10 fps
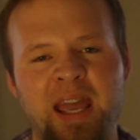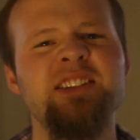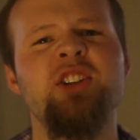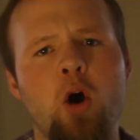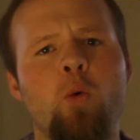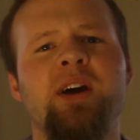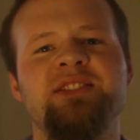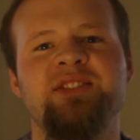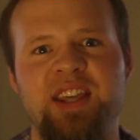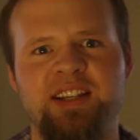As
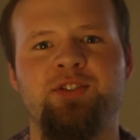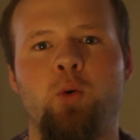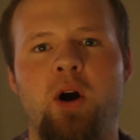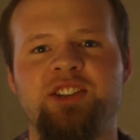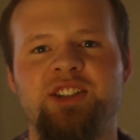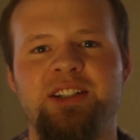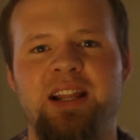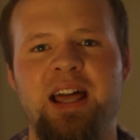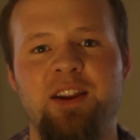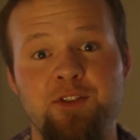always, thanks for
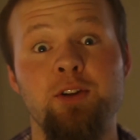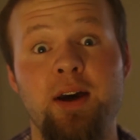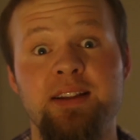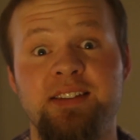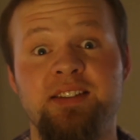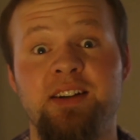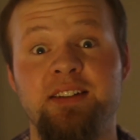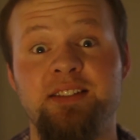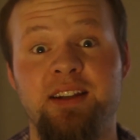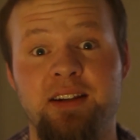watching. And if you like this
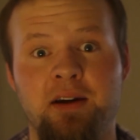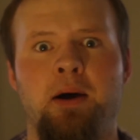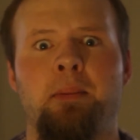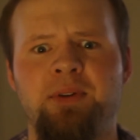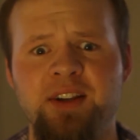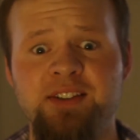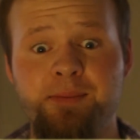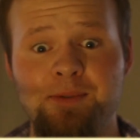content, please